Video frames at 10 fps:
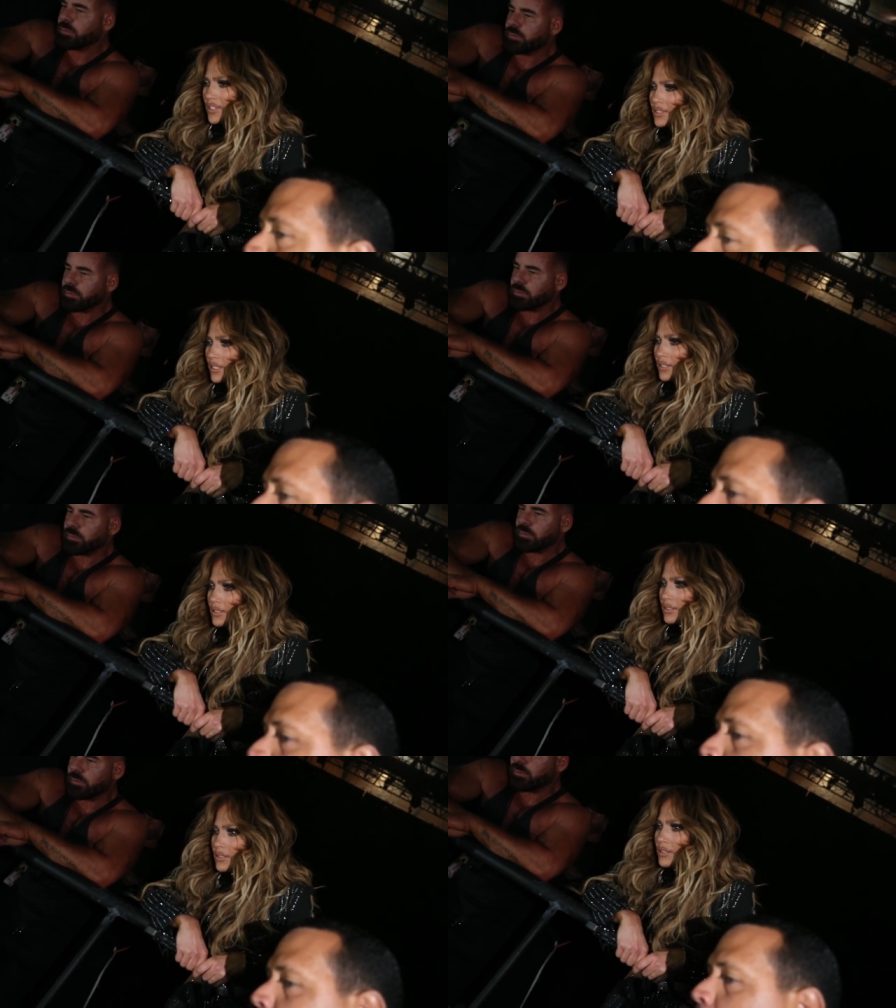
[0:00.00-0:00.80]
fix it?
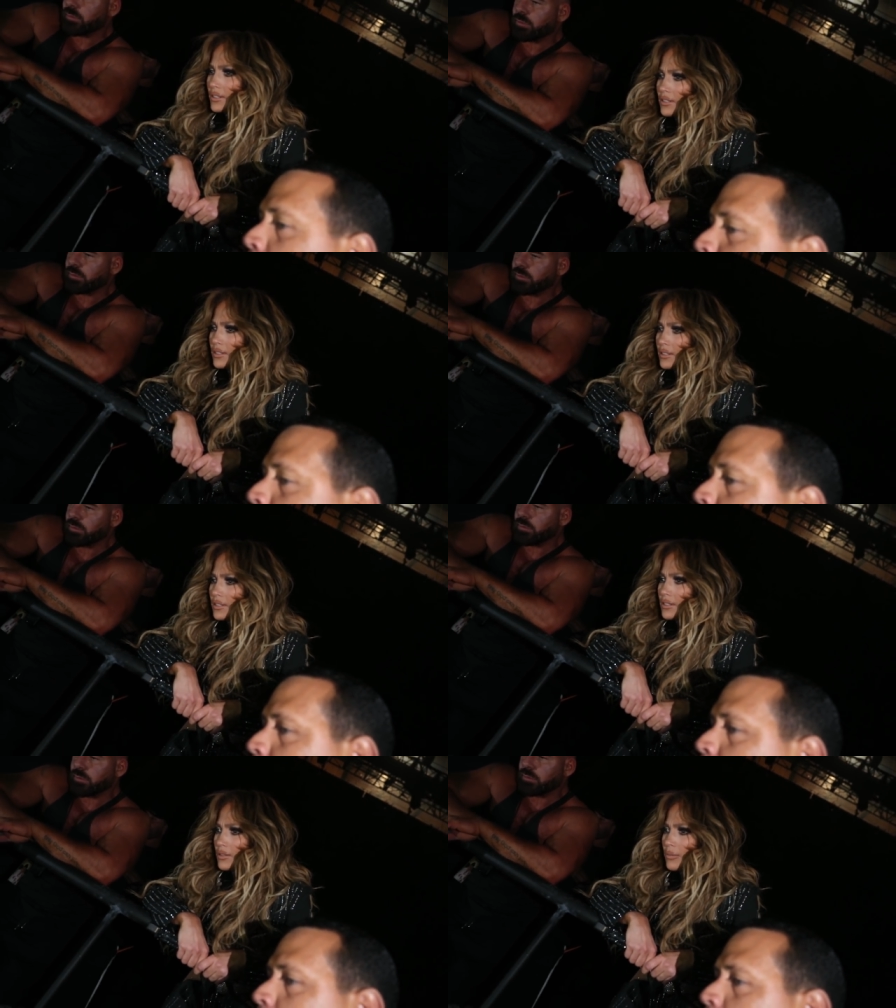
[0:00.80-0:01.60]

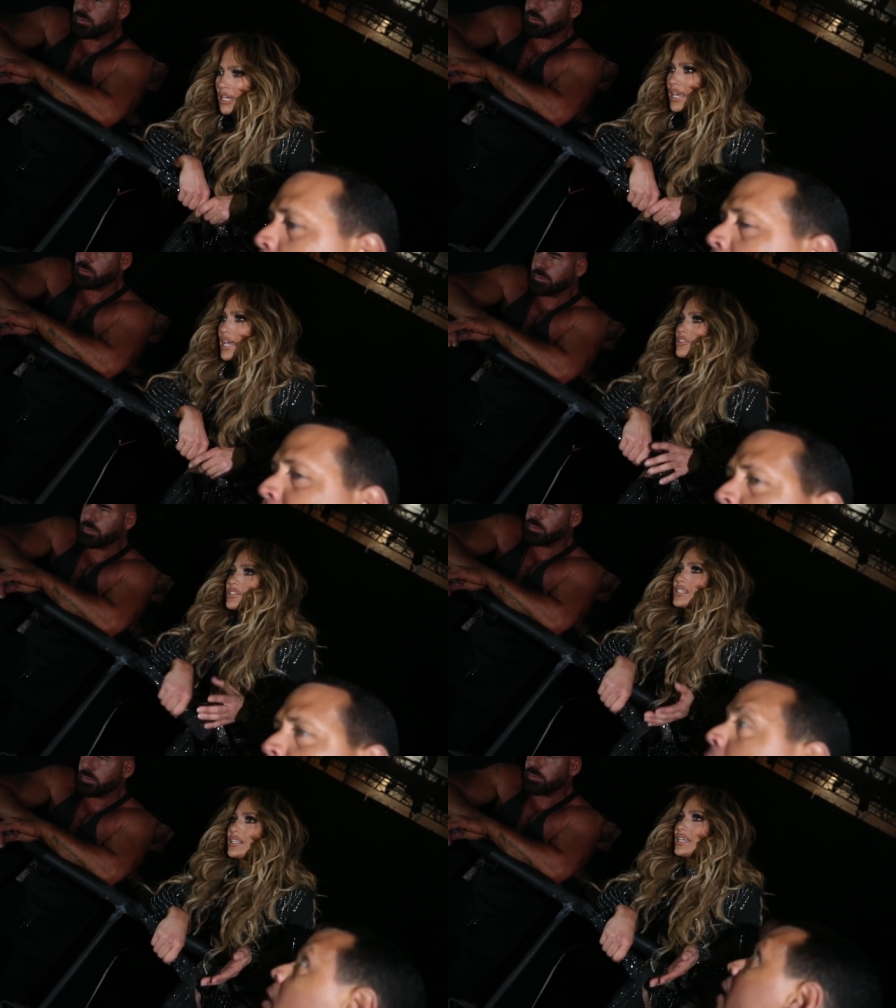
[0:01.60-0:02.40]
We can't
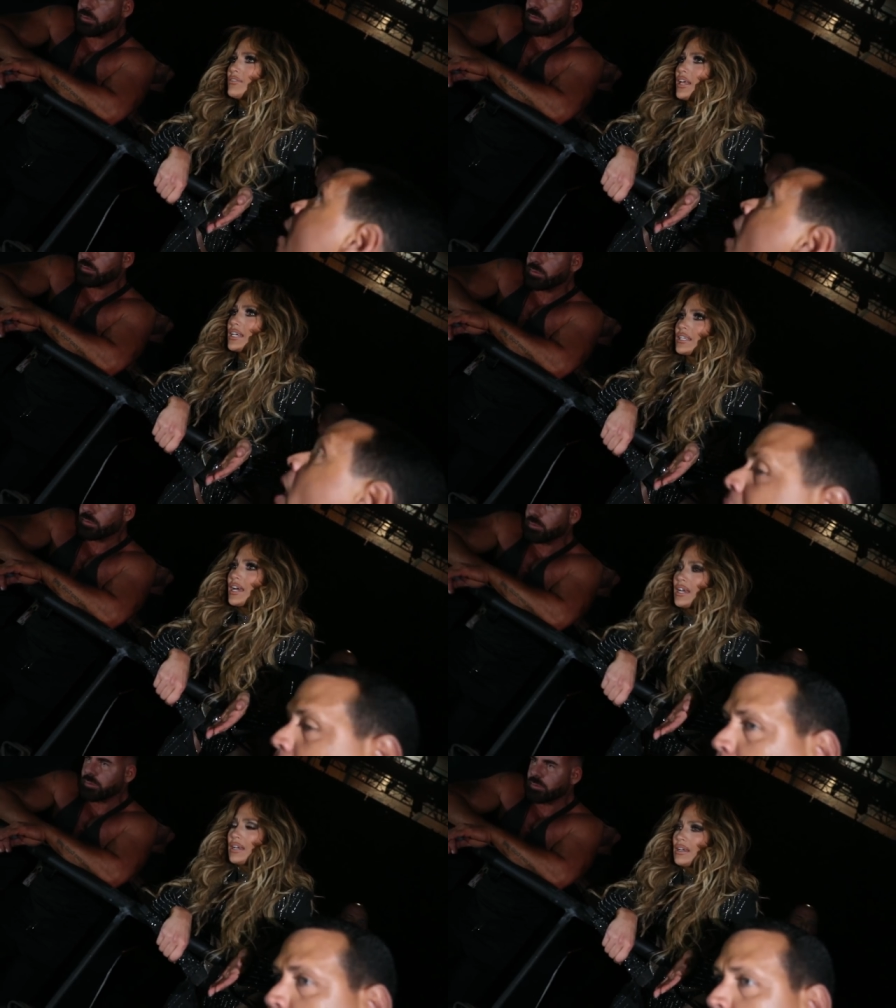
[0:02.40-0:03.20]
just leave like
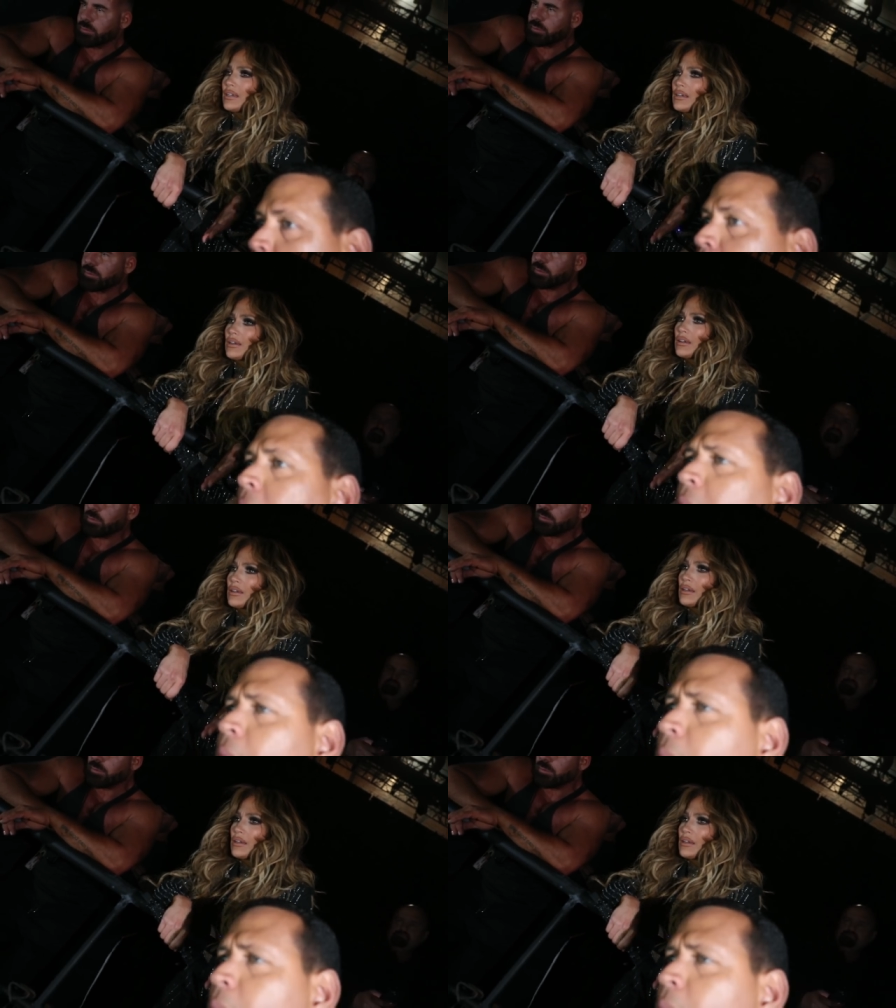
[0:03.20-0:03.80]
that. What's going on is